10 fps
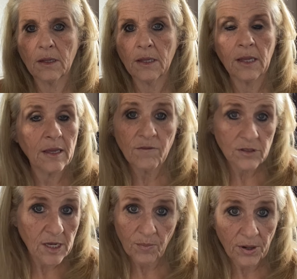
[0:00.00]
Even
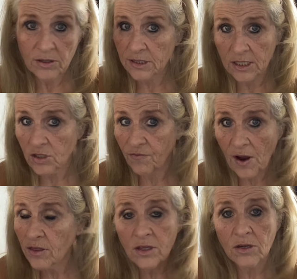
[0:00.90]
say prayers that you
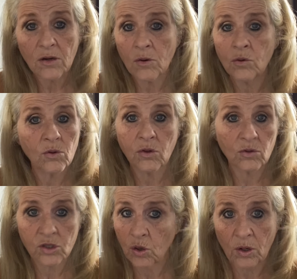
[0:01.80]
find who the
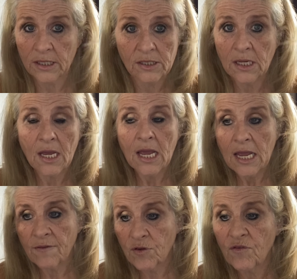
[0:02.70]
soul is
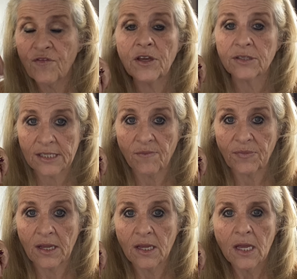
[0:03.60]
if you feel
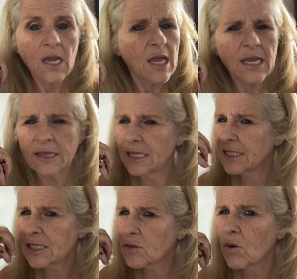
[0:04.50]
something.
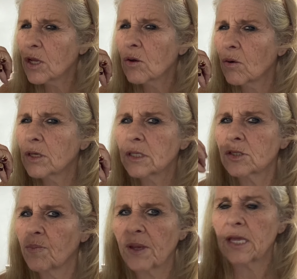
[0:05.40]
This is only going
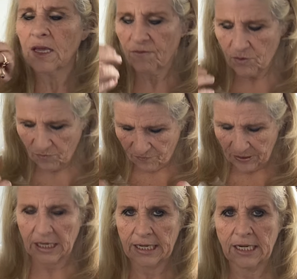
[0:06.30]
to be if you
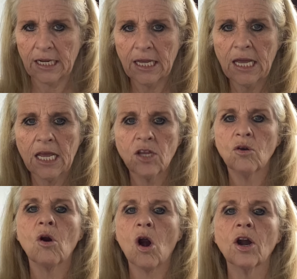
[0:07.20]
feel it in
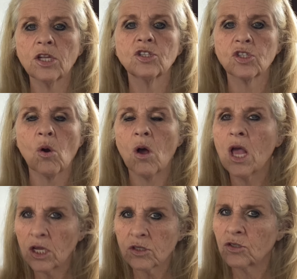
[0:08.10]
your heart and soul.
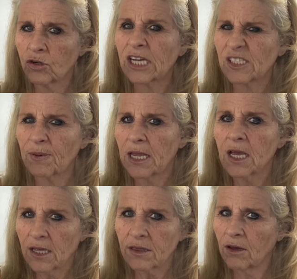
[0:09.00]
Trust me,
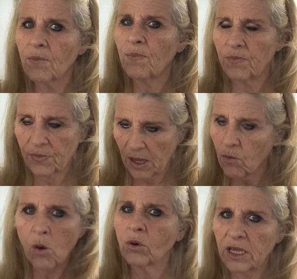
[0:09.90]
they
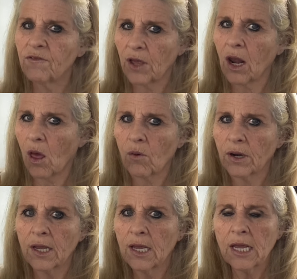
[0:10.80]
won't leave you alone
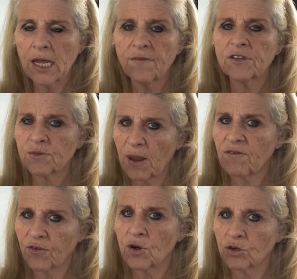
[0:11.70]
if it's meant
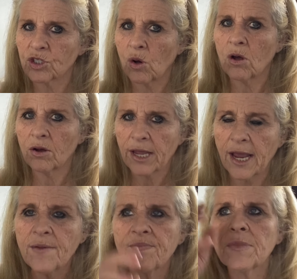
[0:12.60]
for your soul,
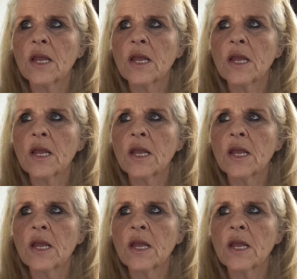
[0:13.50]
okay?